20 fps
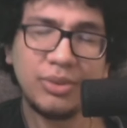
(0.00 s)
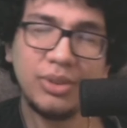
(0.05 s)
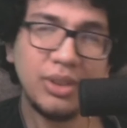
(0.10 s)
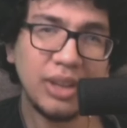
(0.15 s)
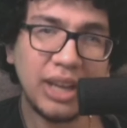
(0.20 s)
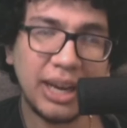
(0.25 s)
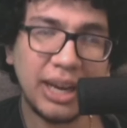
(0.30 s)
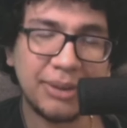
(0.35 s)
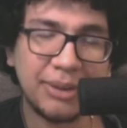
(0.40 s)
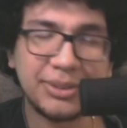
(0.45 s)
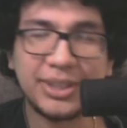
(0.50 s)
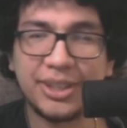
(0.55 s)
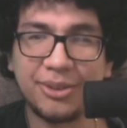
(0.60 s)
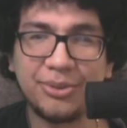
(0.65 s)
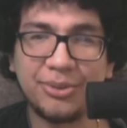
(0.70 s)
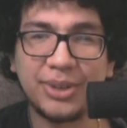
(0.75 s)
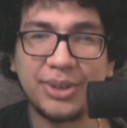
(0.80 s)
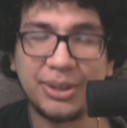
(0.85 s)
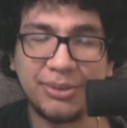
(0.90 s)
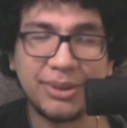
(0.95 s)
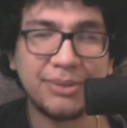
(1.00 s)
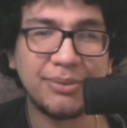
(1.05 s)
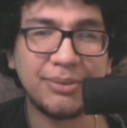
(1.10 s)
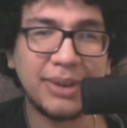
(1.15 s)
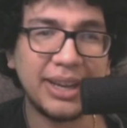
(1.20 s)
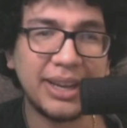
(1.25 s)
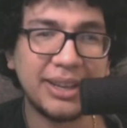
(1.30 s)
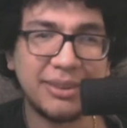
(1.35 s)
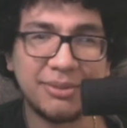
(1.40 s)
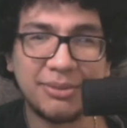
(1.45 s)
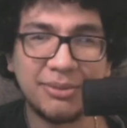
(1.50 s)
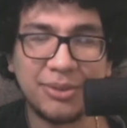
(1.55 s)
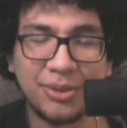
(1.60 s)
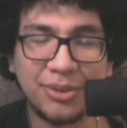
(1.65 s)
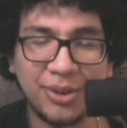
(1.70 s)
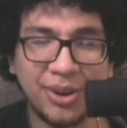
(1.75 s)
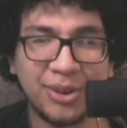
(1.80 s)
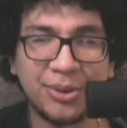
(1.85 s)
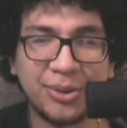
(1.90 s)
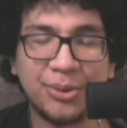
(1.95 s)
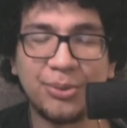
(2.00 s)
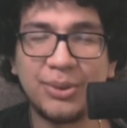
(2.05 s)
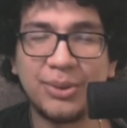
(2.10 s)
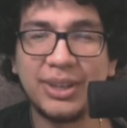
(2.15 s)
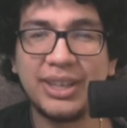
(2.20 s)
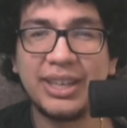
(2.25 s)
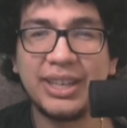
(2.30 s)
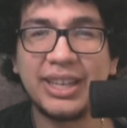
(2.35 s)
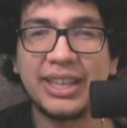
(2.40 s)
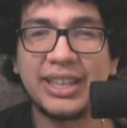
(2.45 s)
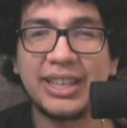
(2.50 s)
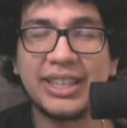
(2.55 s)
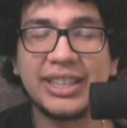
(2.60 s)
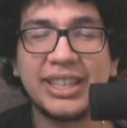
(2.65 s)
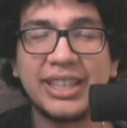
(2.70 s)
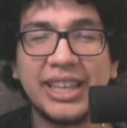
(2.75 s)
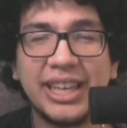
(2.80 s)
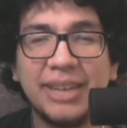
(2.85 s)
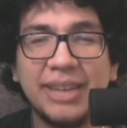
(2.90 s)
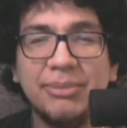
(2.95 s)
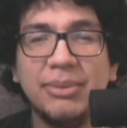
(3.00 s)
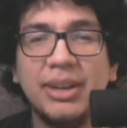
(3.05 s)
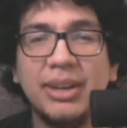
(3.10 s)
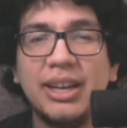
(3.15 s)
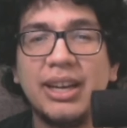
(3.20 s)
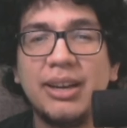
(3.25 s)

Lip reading: obviously in a one-on-one fight, Lucario will win in this game.